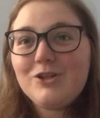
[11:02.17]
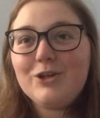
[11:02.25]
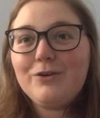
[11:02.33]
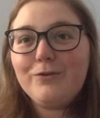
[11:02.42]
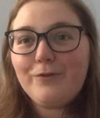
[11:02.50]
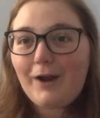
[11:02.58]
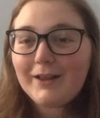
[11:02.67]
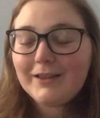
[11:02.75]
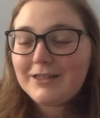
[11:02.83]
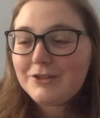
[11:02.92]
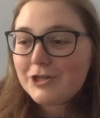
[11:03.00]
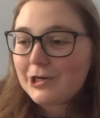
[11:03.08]
to
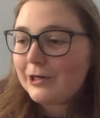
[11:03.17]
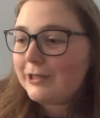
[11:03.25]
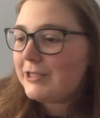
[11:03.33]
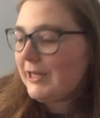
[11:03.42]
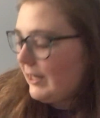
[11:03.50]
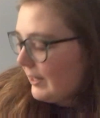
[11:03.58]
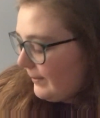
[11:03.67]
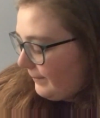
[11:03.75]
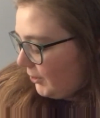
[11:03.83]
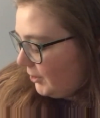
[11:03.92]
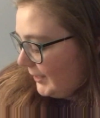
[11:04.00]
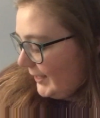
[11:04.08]
finally start
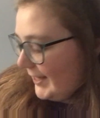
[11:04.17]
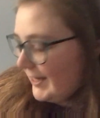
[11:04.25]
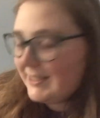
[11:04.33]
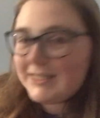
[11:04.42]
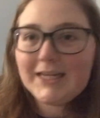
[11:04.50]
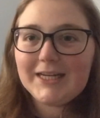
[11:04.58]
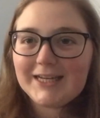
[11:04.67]
burning it,